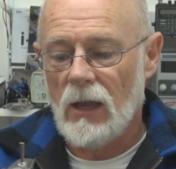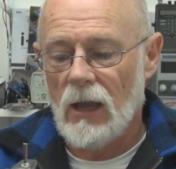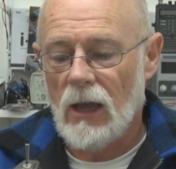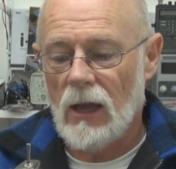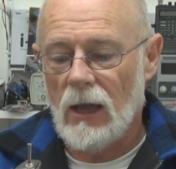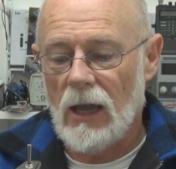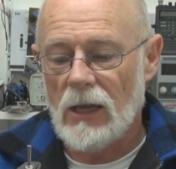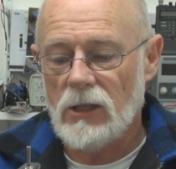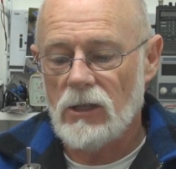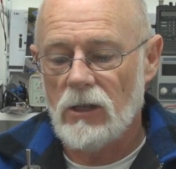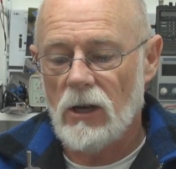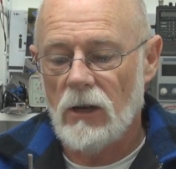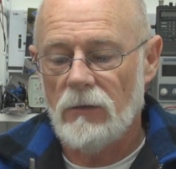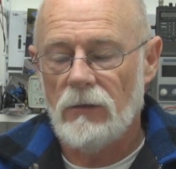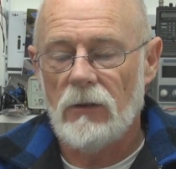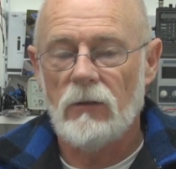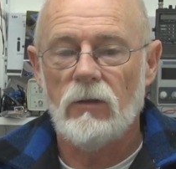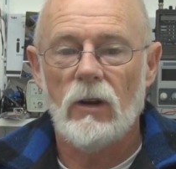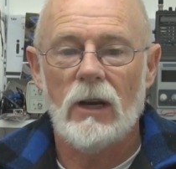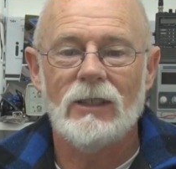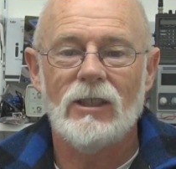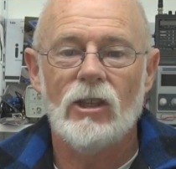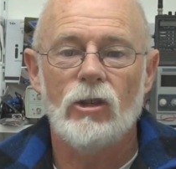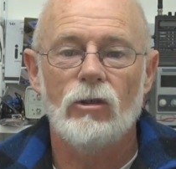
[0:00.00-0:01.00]
As you know, if you've
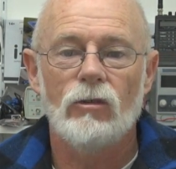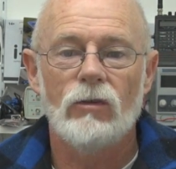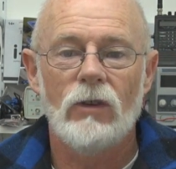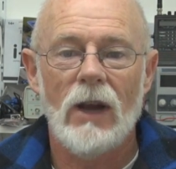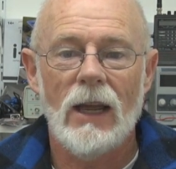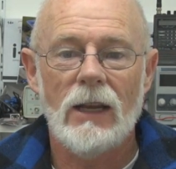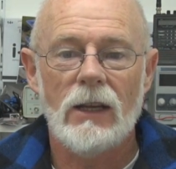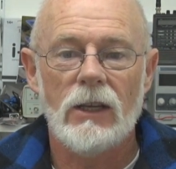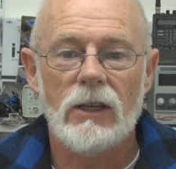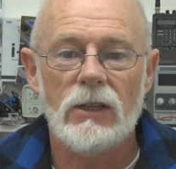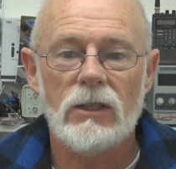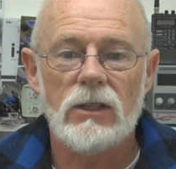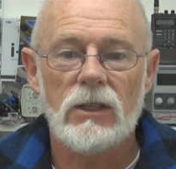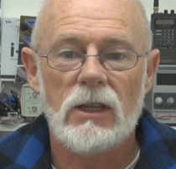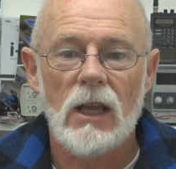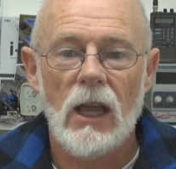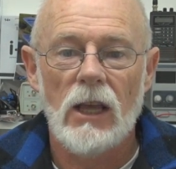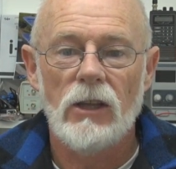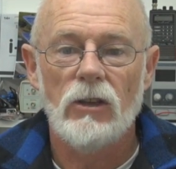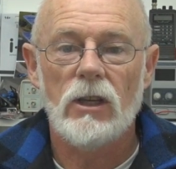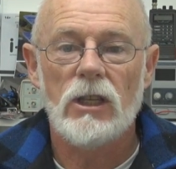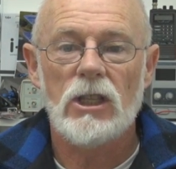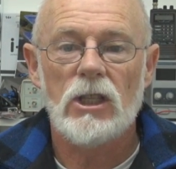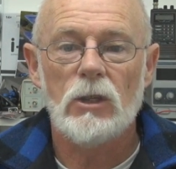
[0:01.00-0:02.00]
got a Tyrannus,
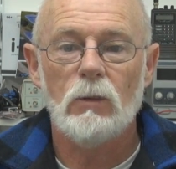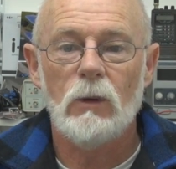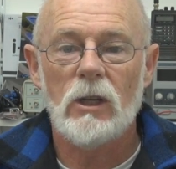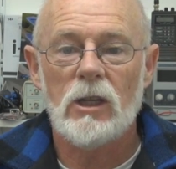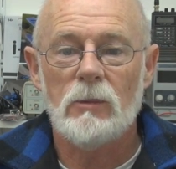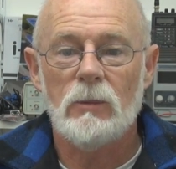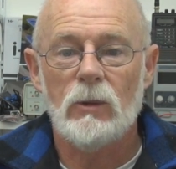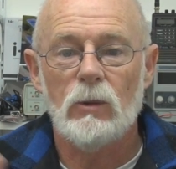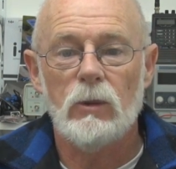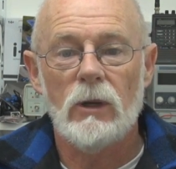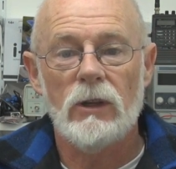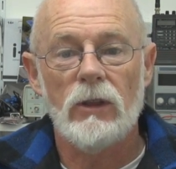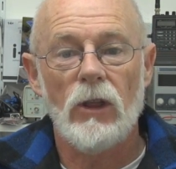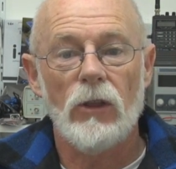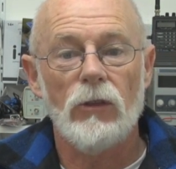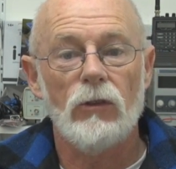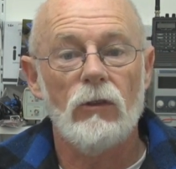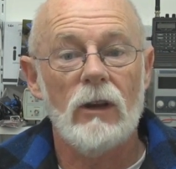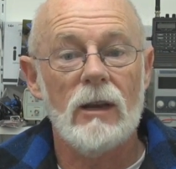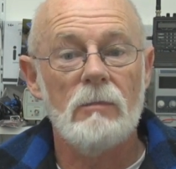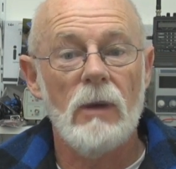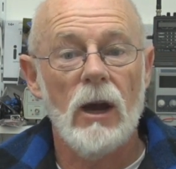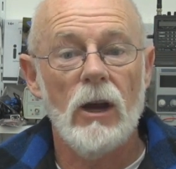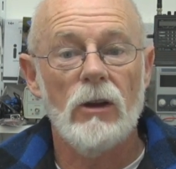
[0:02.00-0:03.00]
you can switch between the
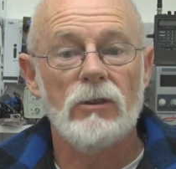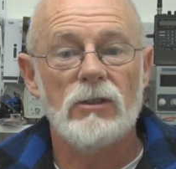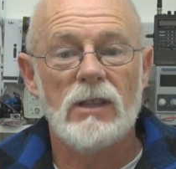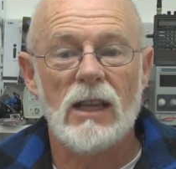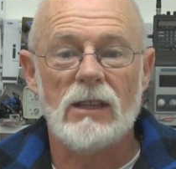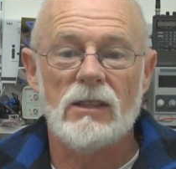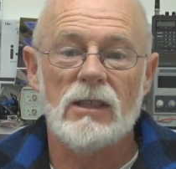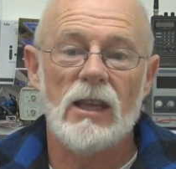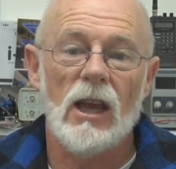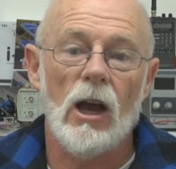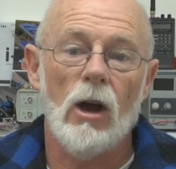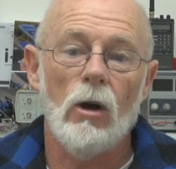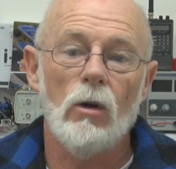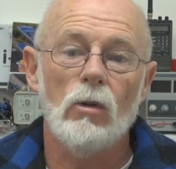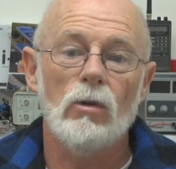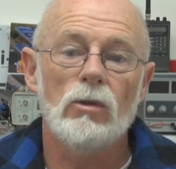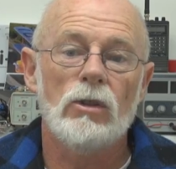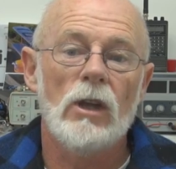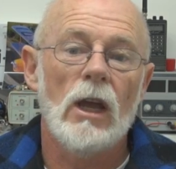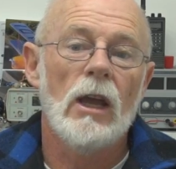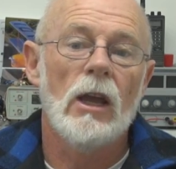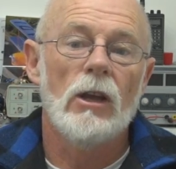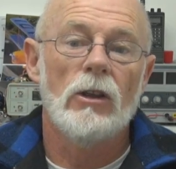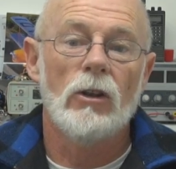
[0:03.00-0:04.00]
three modes. That's the
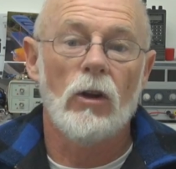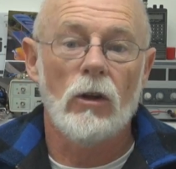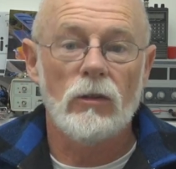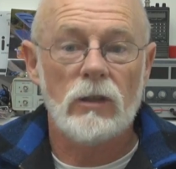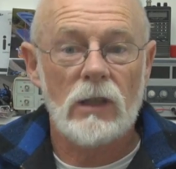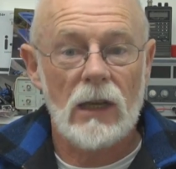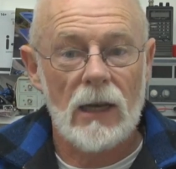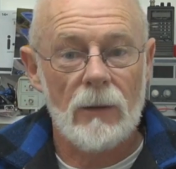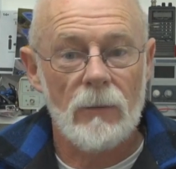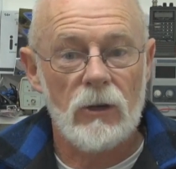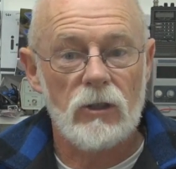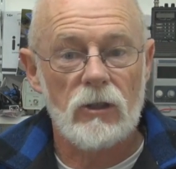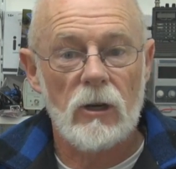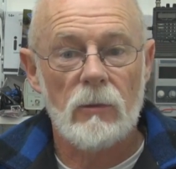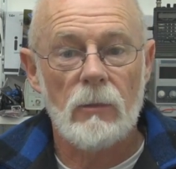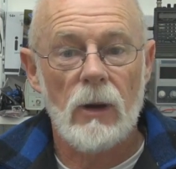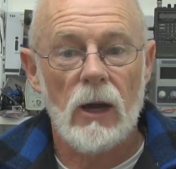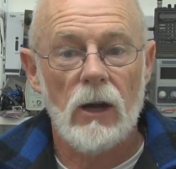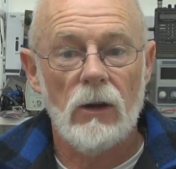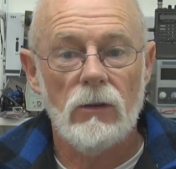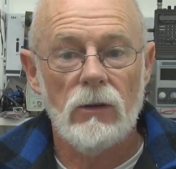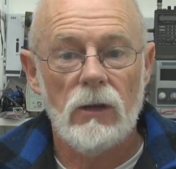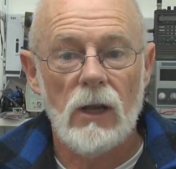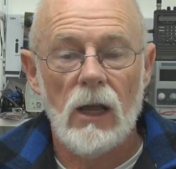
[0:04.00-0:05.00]
old non-telemetry
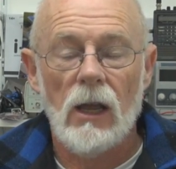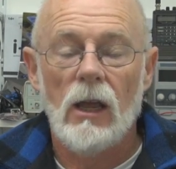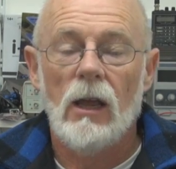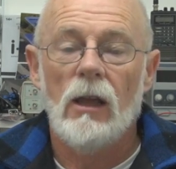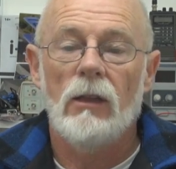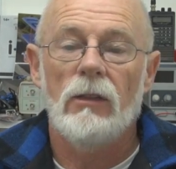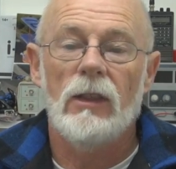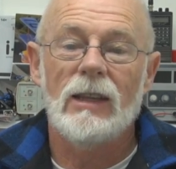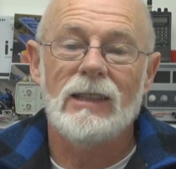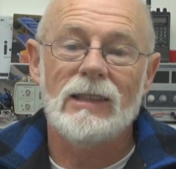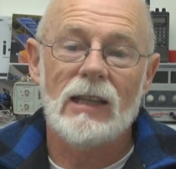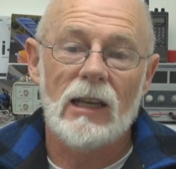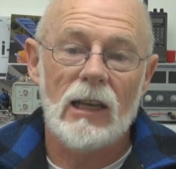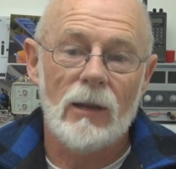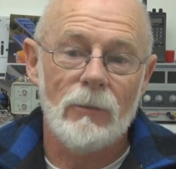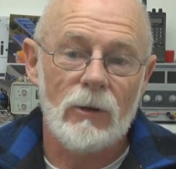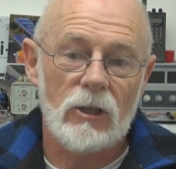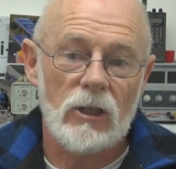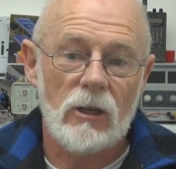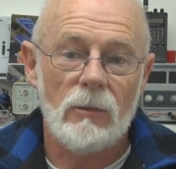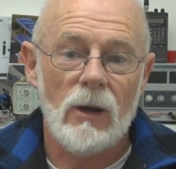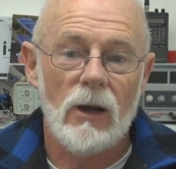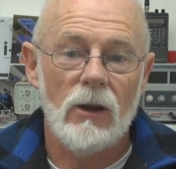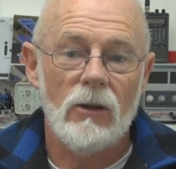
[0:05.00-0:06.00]
mode, the
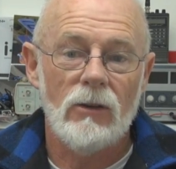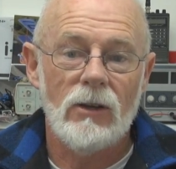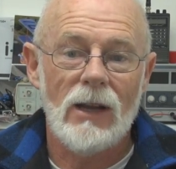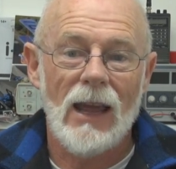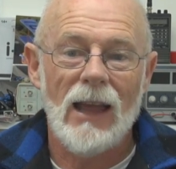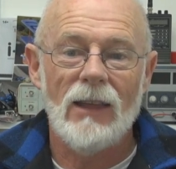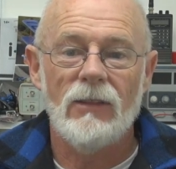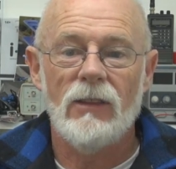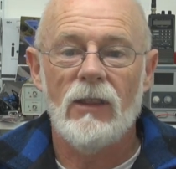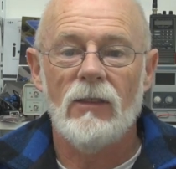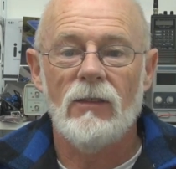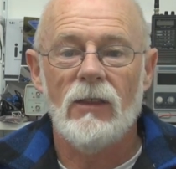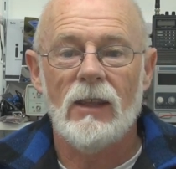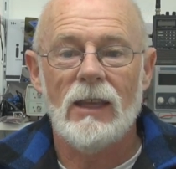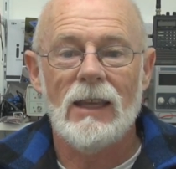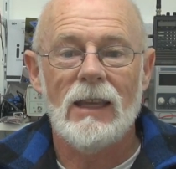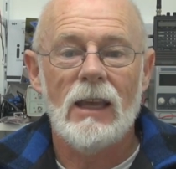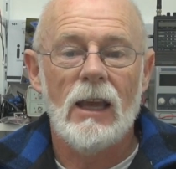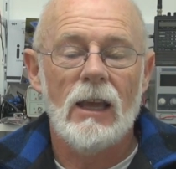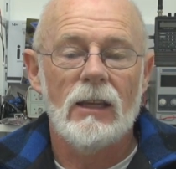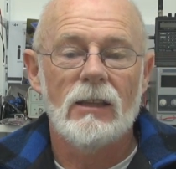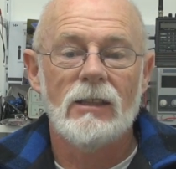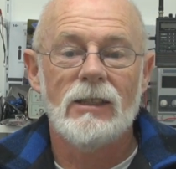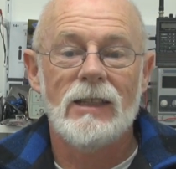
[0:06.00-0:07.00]
telemetry mode, and then
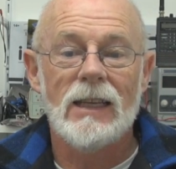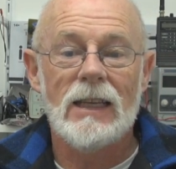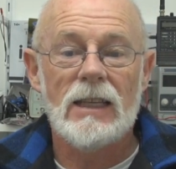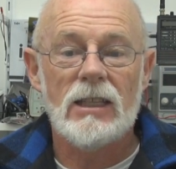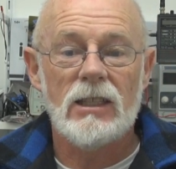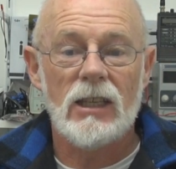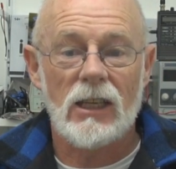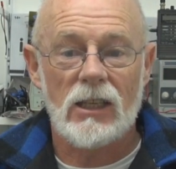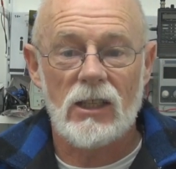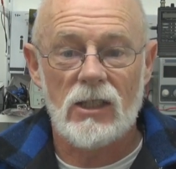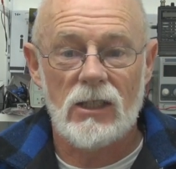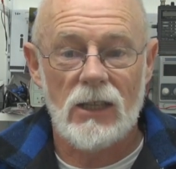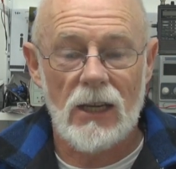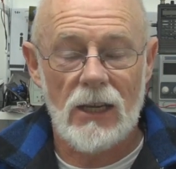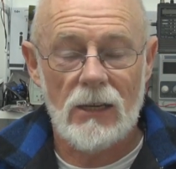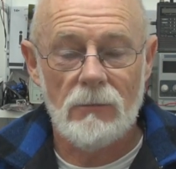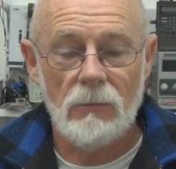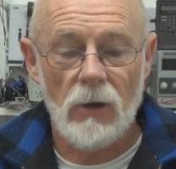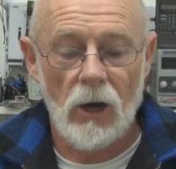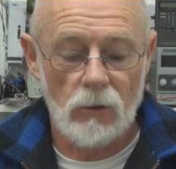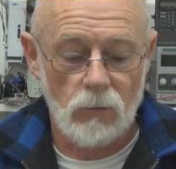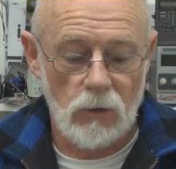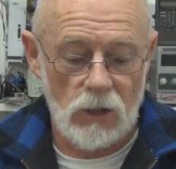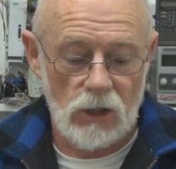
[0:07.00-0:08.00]
the D16
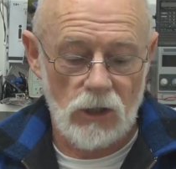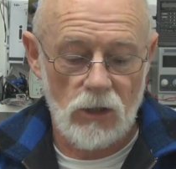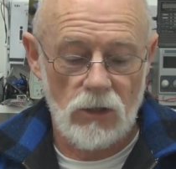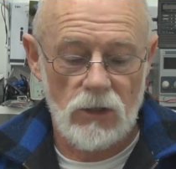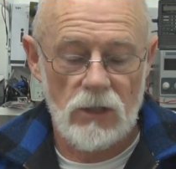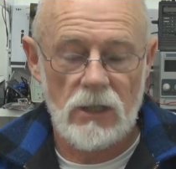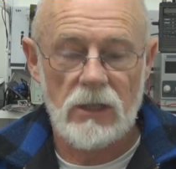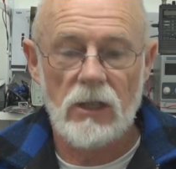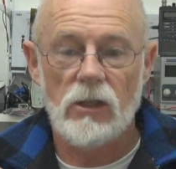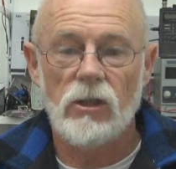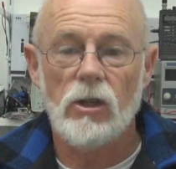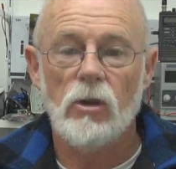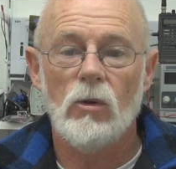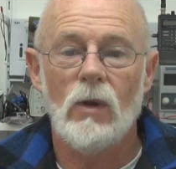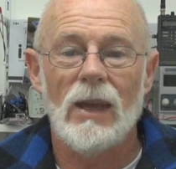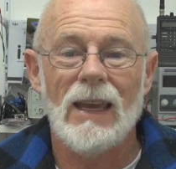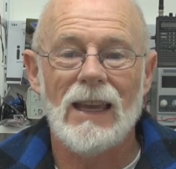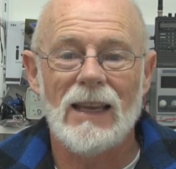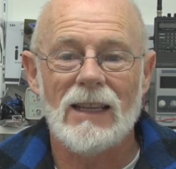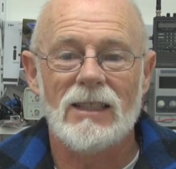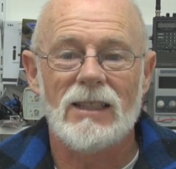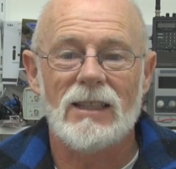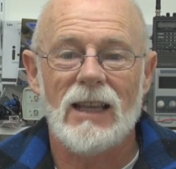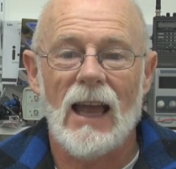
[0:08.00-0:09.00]
mode, which uses the new
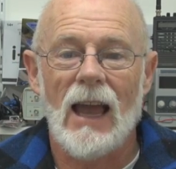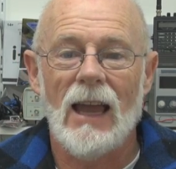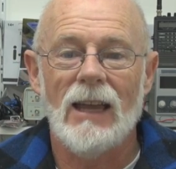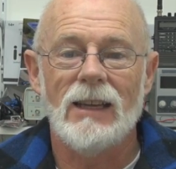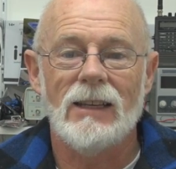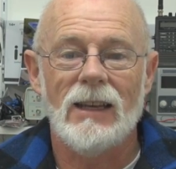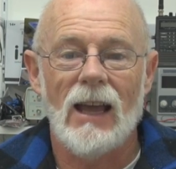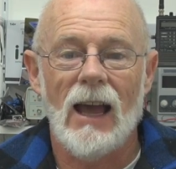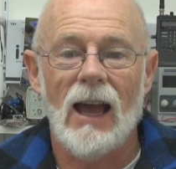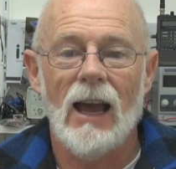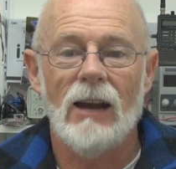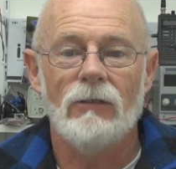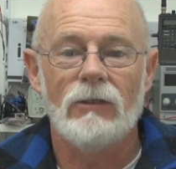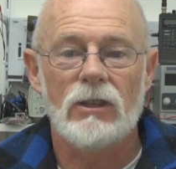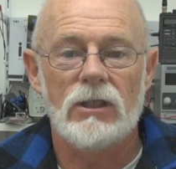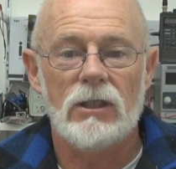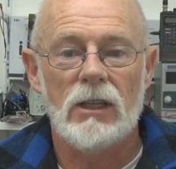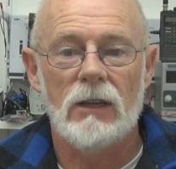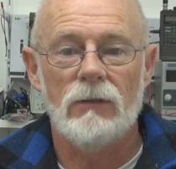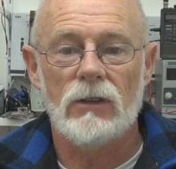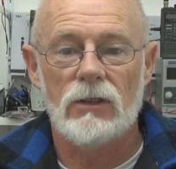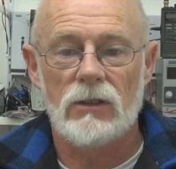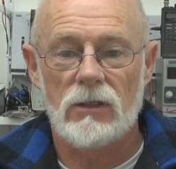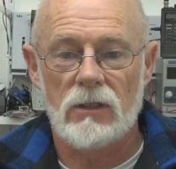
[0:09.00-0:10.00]
X8R
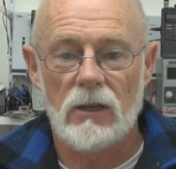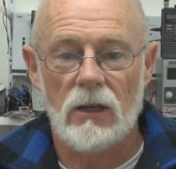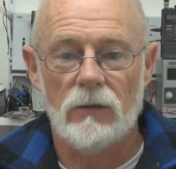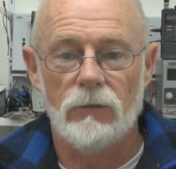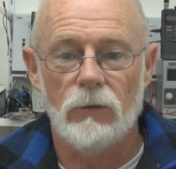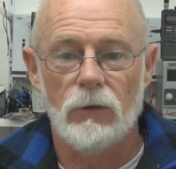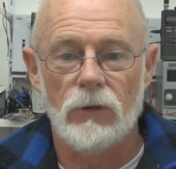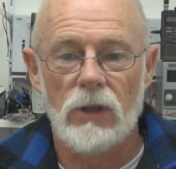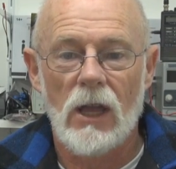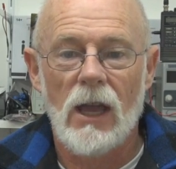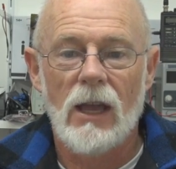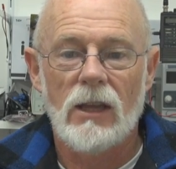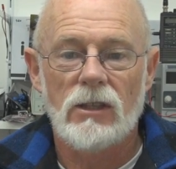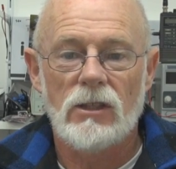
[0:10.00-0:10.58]
receivers and so forth.